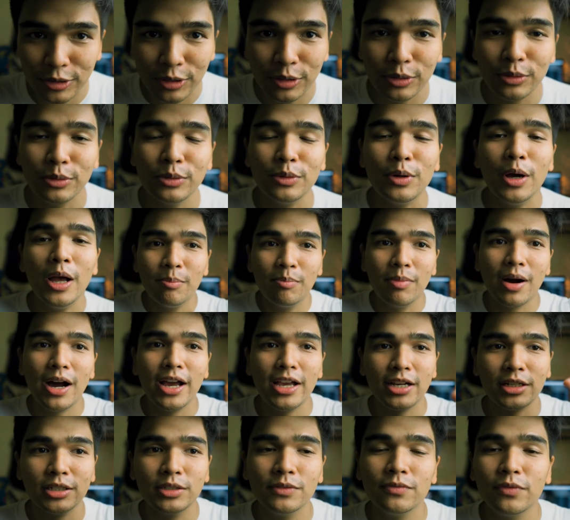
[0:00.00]
to buy
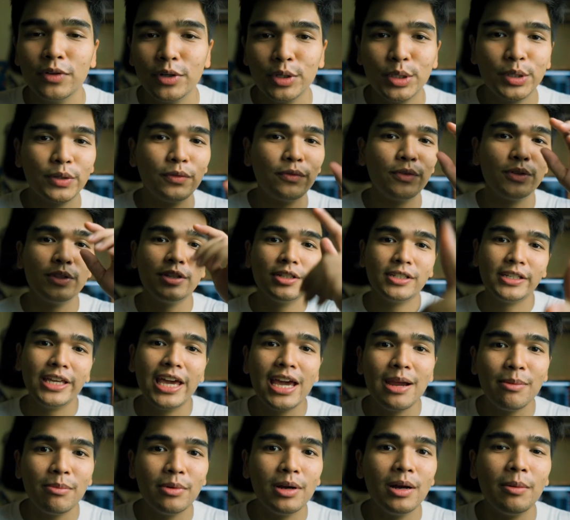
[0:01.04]
a converter for this
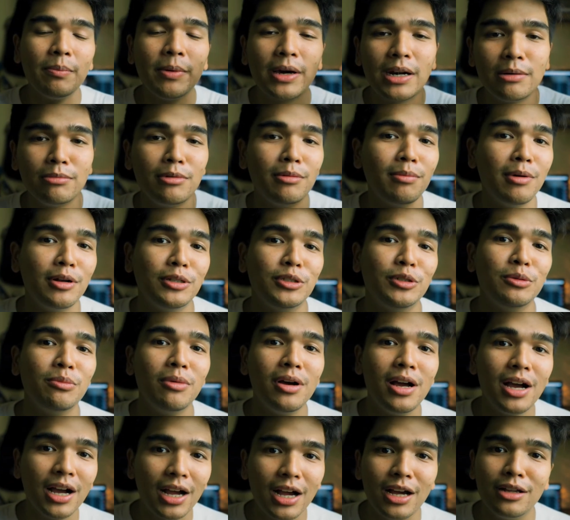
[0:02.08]
camera para ma-mount yung
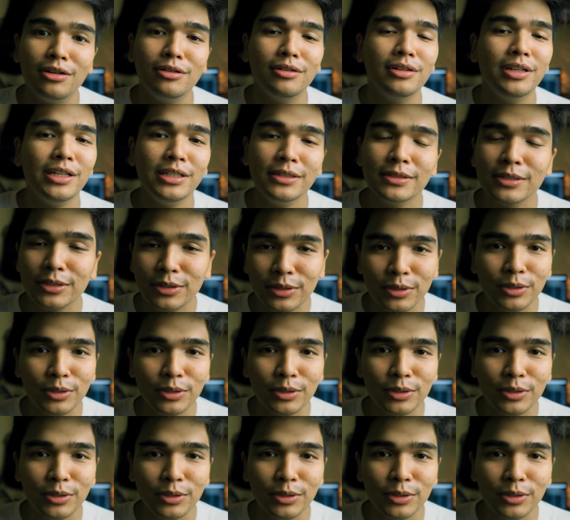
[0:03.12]
mga Canon lens